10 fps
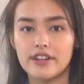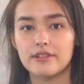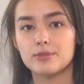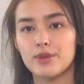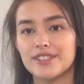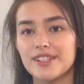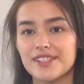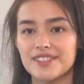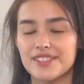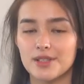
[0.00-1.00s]
Forevermore
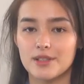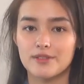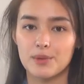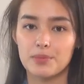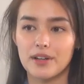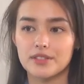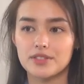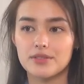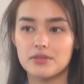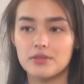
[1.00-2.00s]
does deserve a
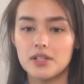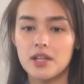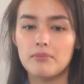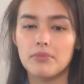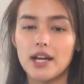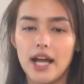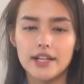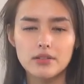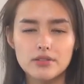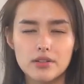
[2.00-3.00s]
part 2, but
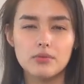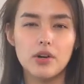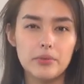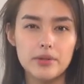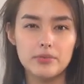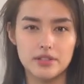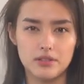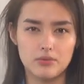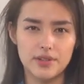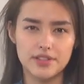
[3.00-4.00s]
I don't know
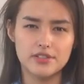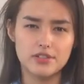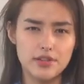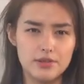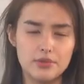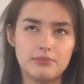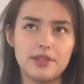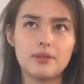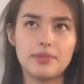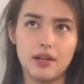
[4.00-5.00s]
what the story would be